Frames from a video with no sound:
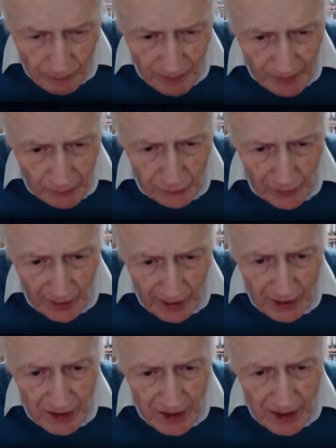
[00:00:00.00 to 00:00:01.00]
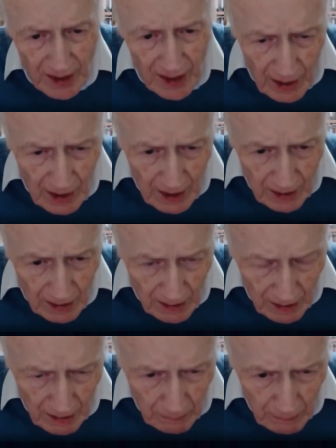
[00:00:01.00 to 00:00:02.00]
in fact,
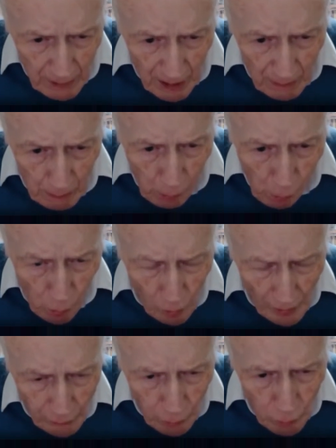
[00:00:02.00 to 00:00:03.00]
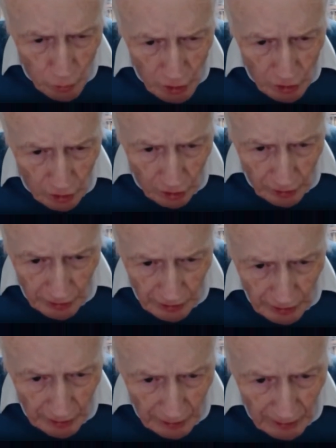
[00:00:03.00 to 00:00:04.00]
Paul,
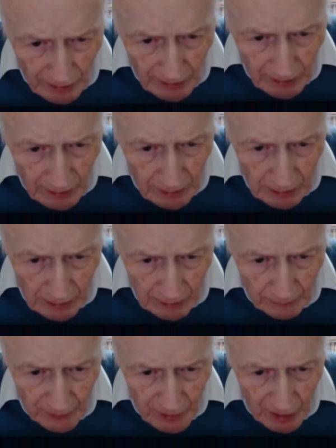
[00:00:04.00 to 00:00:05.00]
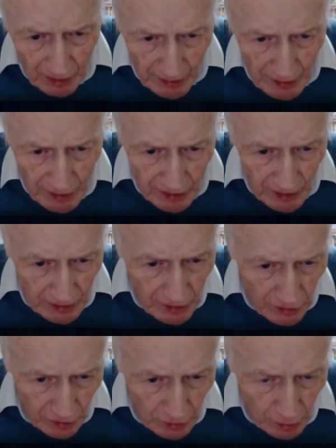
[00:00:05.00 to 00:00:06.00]
unfortunately, died in
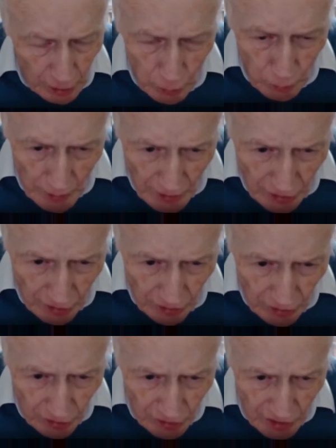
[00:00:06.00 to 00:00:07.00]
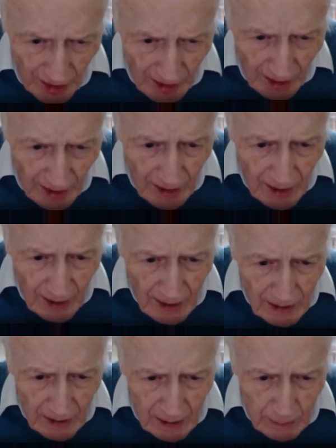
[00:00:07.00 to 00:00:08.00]
his early 20s
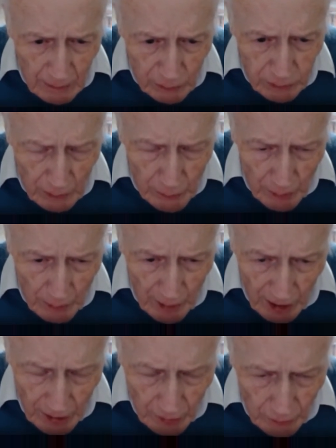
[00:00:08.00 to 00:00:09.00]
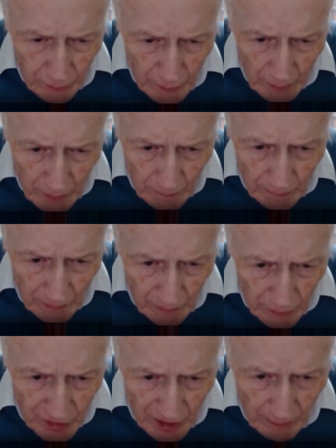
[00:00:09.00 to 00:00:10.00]
from some kind of
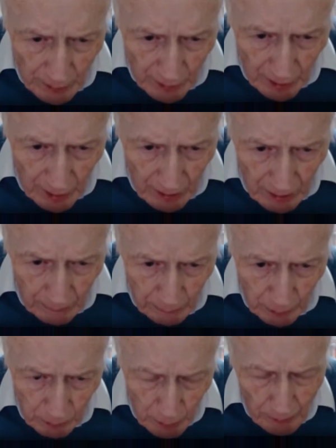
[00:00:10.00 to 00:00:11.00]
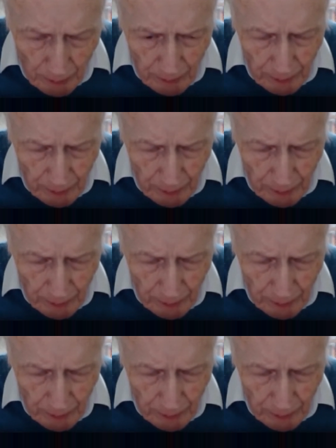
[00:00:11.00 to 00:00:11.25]
stomach problem.